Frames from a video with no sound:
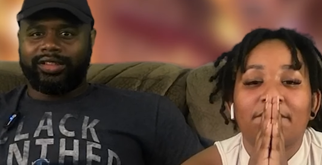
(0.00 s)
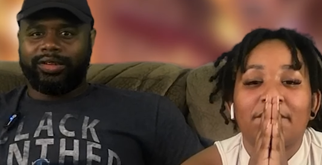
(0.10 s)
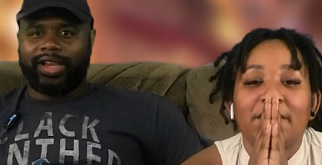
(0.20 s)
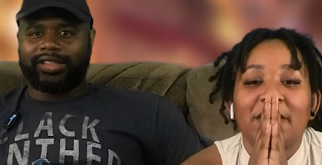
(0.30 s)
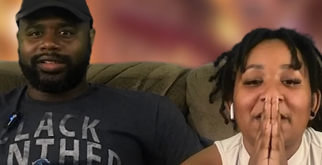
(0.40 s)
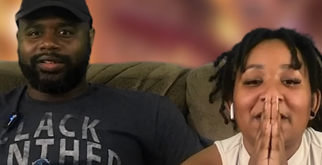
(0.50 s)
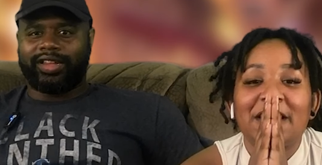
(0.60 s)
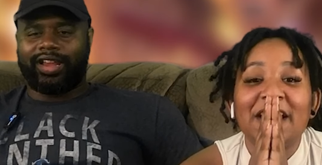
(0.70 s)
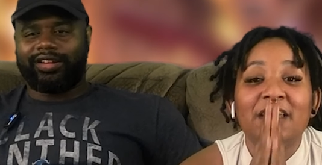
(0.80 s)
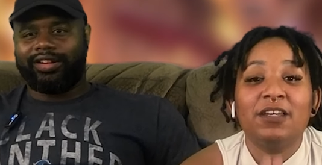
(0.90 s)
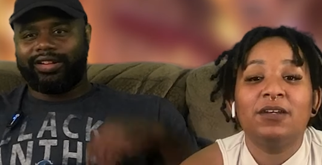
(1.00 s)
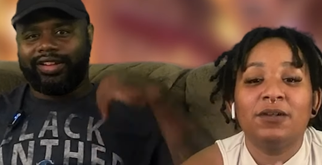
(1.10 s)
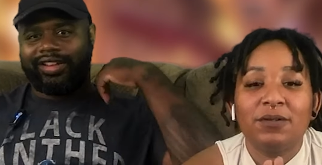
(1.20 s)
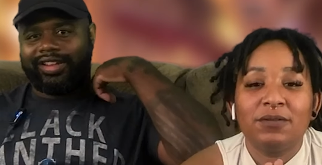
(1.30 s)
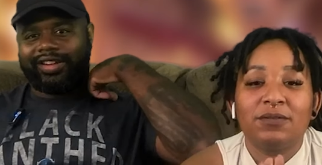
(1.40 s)
Speaker 1: you guys don't help. You're,
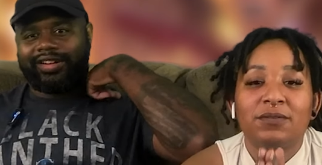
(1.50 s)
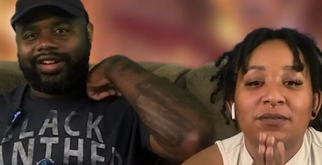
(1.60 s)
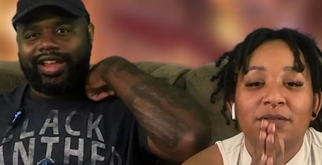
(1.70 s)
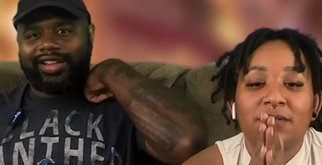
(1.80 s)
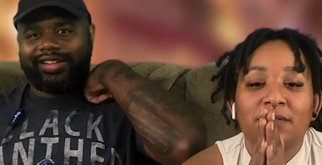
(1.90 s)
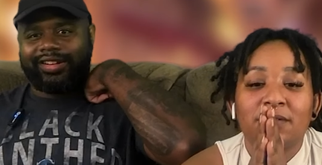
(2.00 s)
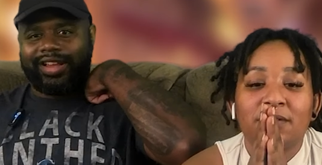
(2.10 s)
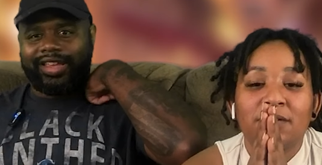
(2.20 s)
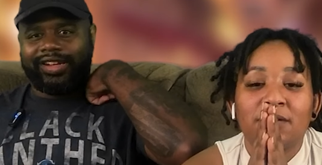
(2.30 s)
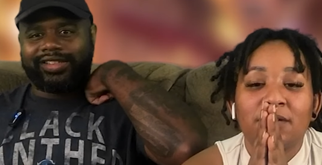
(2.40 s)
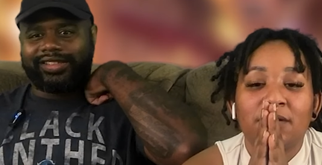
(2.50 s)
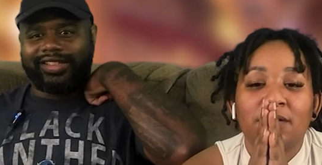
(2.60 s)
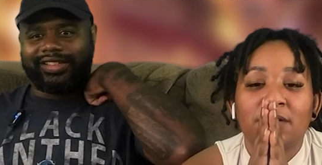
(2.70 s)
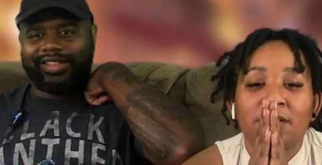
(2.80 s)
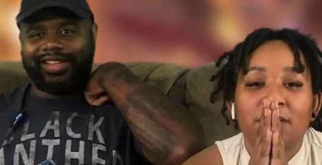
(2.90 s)
you. you're not you're not innocent